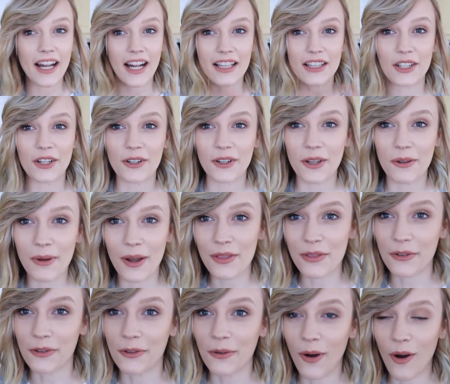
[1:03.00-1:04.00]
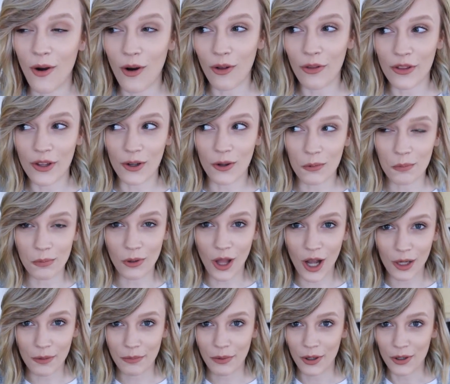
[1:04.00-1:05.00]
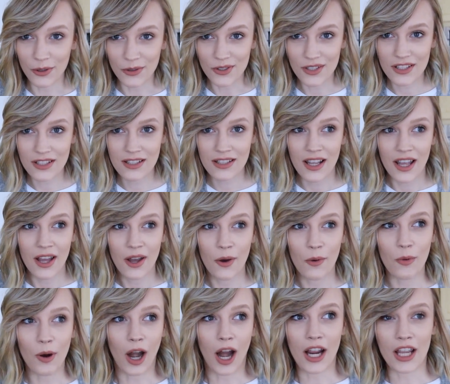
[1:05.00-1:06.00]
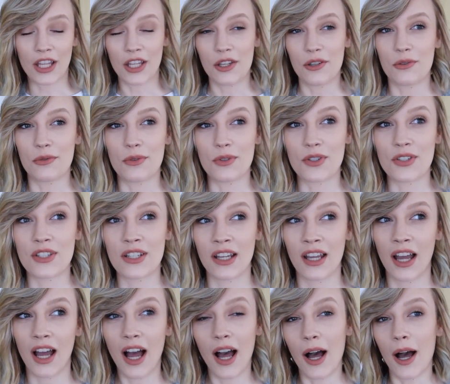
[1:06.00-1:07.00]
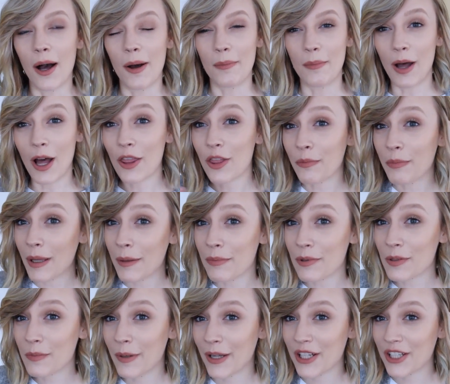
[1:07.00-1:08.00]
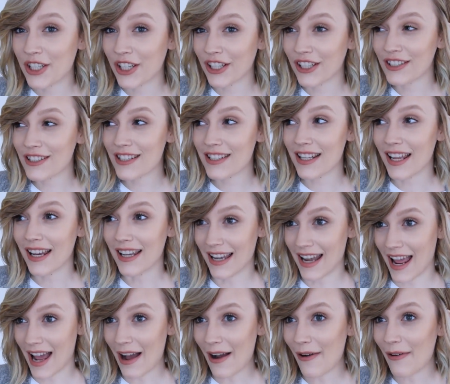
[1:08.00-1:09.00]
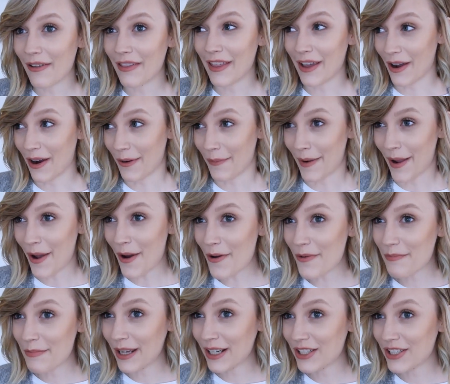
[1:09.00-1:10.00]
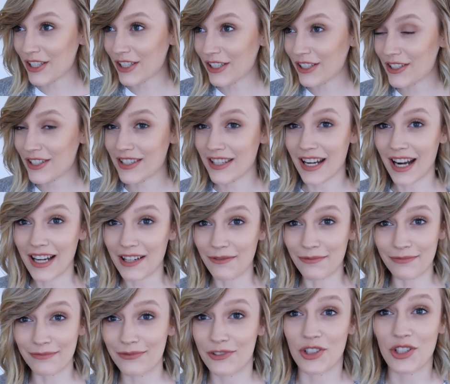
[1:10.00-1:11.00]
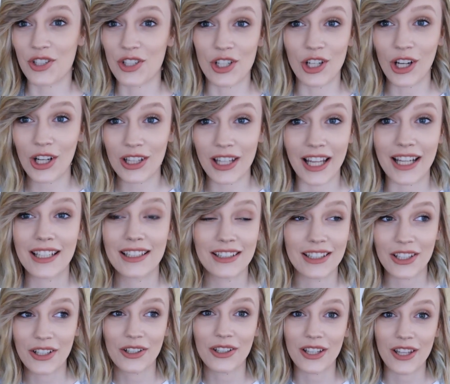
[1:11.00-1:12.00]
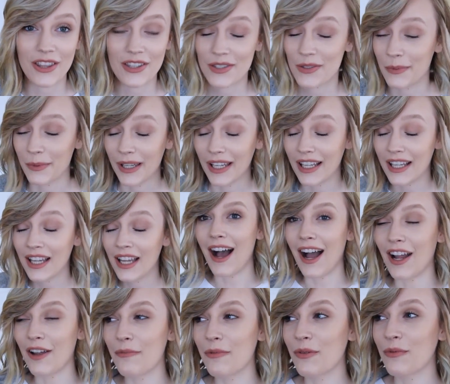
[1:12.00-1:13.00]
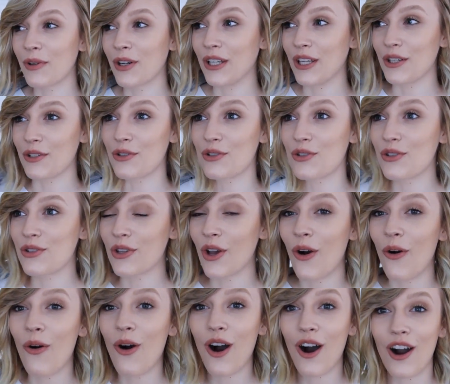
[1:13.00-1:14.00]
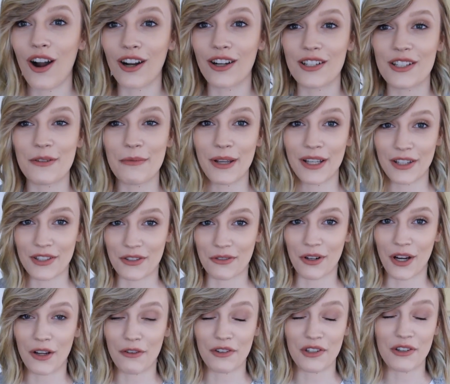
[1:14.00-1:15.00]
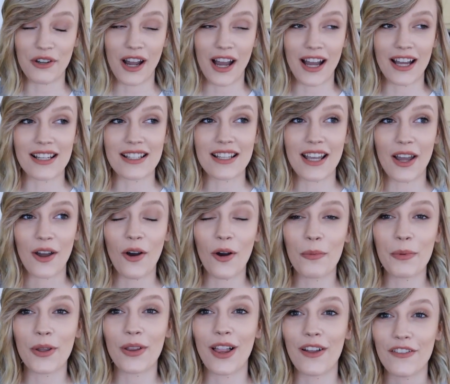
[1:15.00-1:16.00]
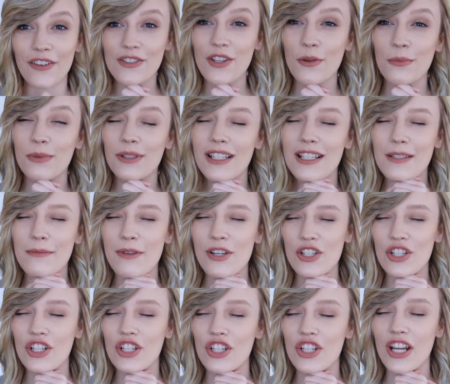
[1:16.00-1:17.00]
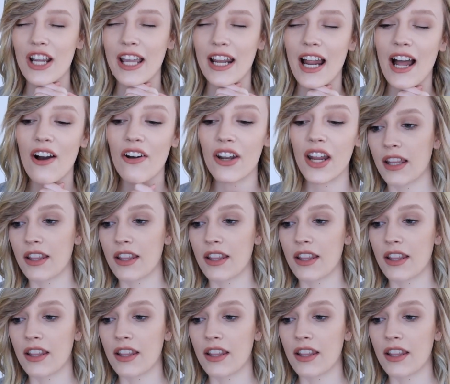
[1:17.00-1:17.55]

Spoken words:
I literally went through all the old blog posts where I used other people's pictures, and now they are my own pictures that I just took like literally this week. I've been working so hard to make this great for you guys. I hope you love it, so please make sure to check it out.